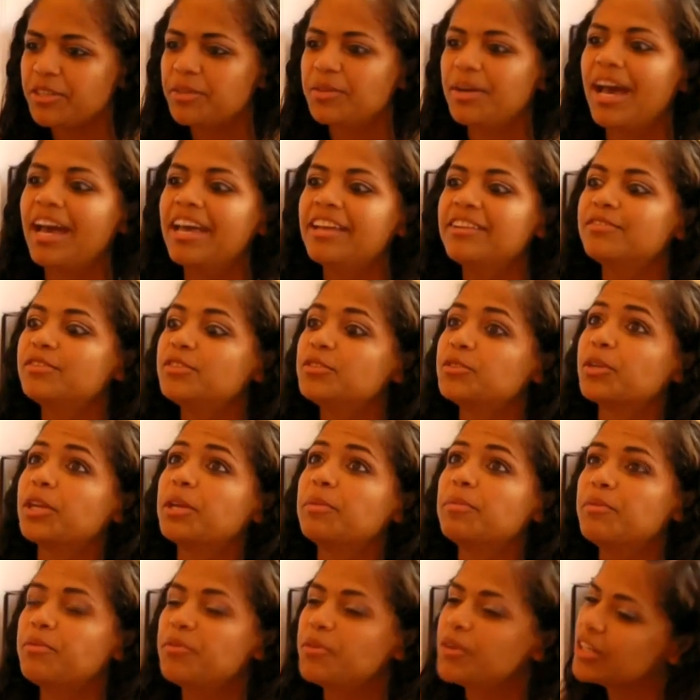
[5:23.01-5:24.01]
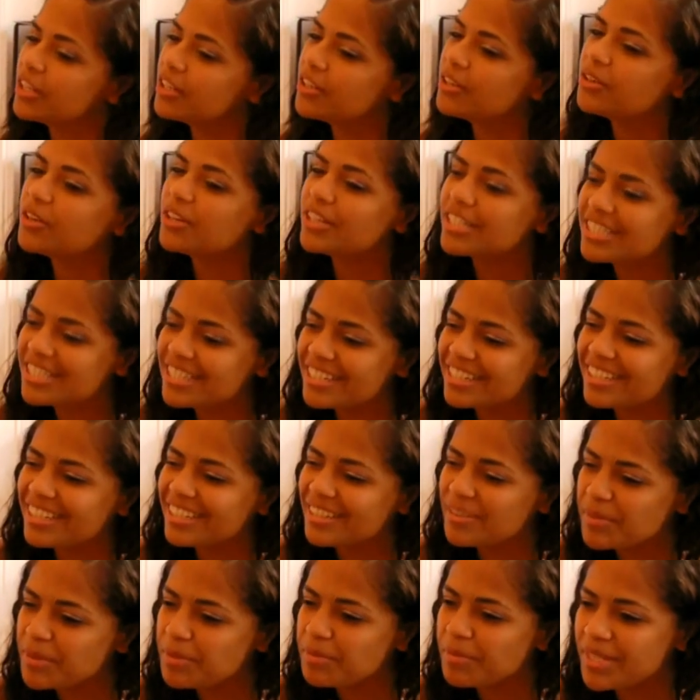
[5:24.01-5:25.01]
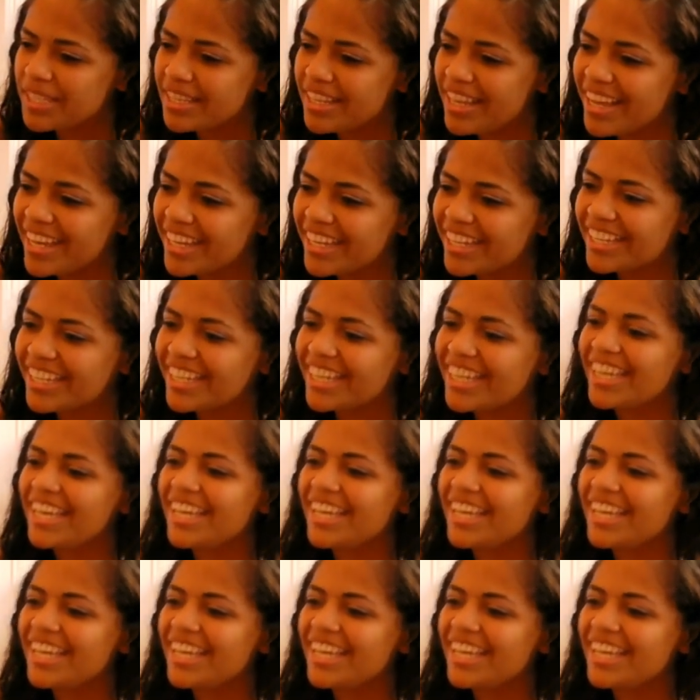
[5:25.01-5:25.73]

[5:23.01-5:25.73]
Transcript: you kind of dream of what New York City would be like.